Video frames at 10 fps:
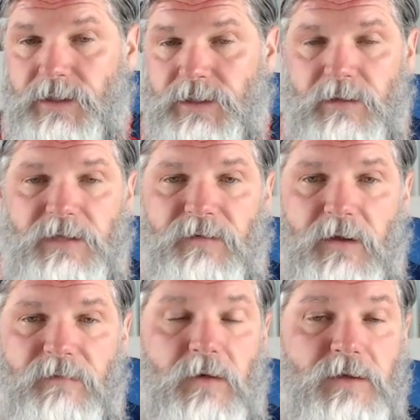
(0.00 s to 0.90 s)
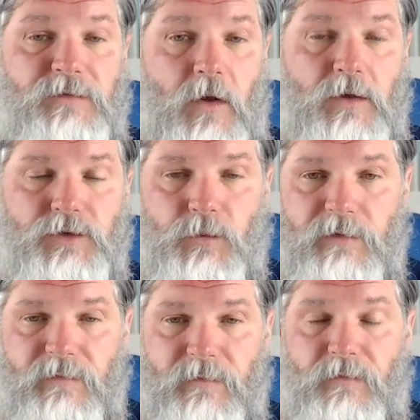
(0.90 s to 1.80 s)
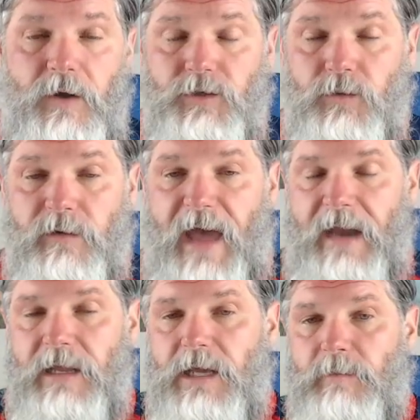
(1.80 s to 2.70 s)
So this figure falls far short of that.